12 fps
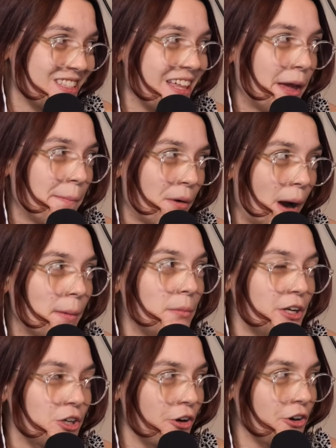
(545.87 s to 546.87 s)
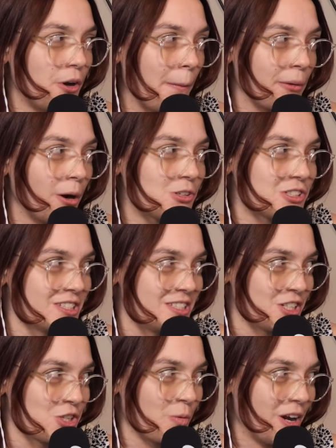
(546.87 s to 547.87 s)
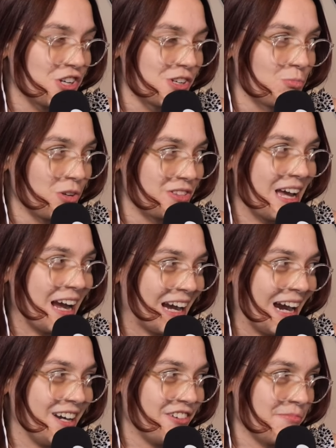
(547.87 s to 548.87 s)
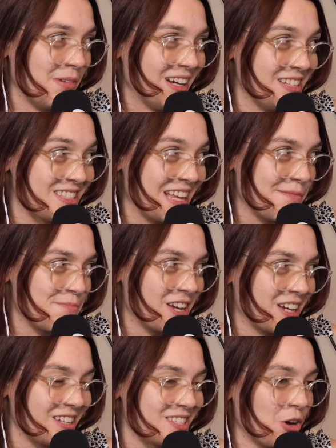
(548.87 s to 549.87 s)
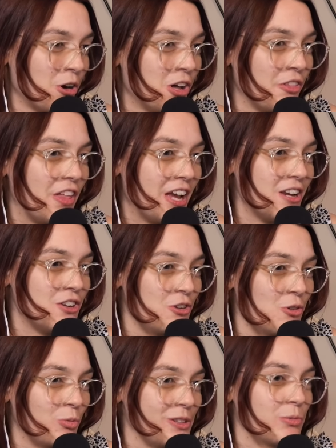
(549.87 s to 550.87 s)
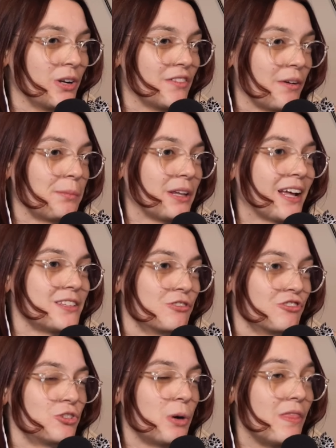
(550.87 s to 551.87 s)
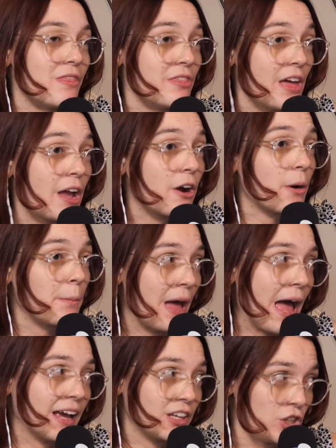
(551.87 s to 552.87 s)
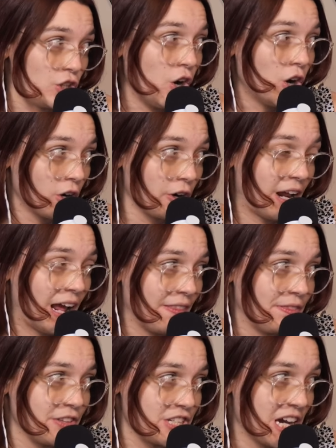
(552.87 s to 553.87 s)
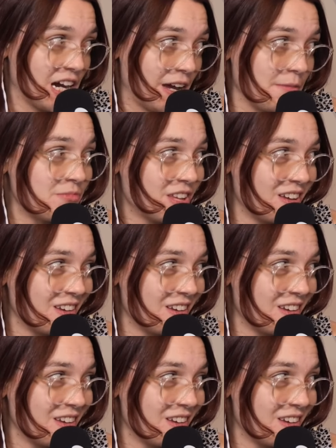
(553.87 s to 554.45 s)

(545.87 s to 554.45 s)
they probably couldn't approach the situation with that kind of mindset because all they knew was whatever plants grew in their backyard at the time.